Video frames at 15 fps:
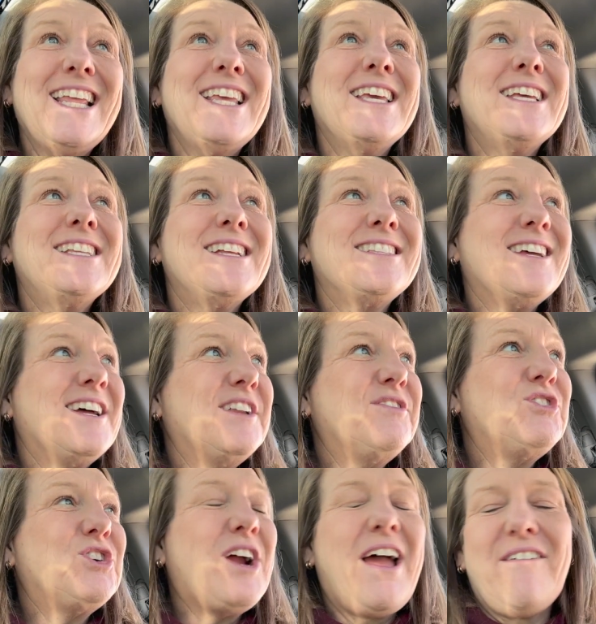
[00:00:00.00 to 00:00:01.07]
He hit a ton
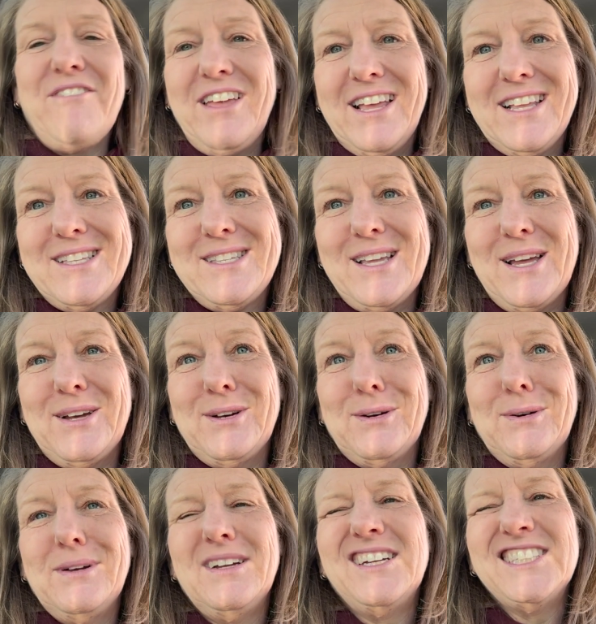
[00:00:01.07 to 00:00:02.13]
of traffic,
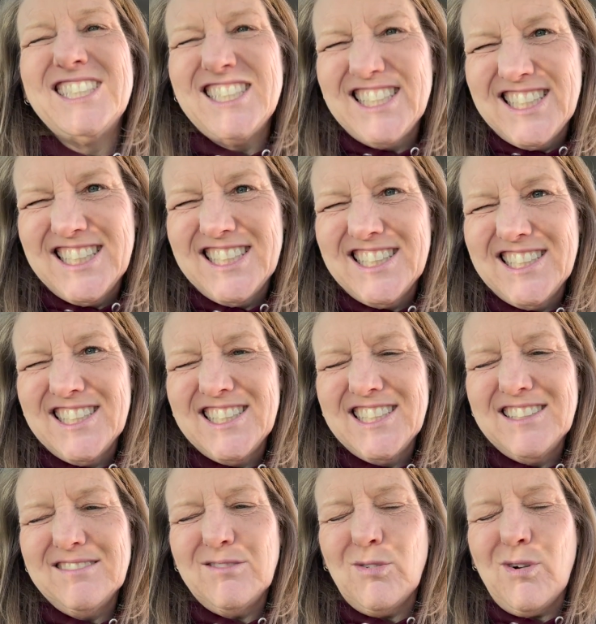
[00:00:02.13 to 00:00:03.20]
so.
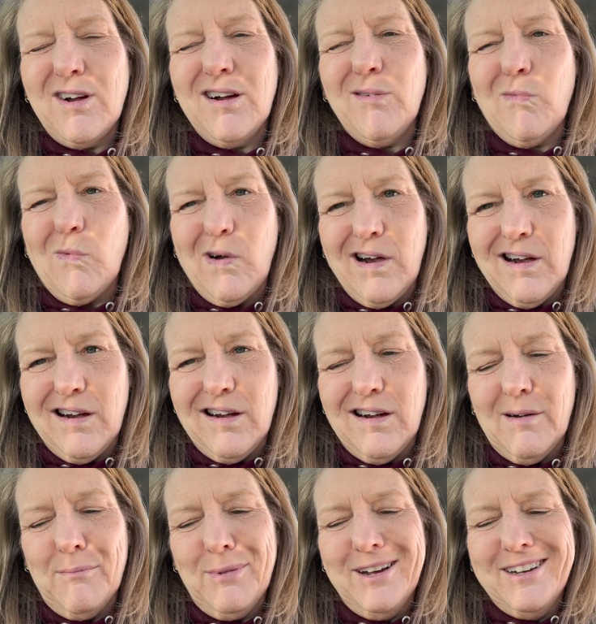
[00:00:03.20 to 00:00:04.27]
Womp womp.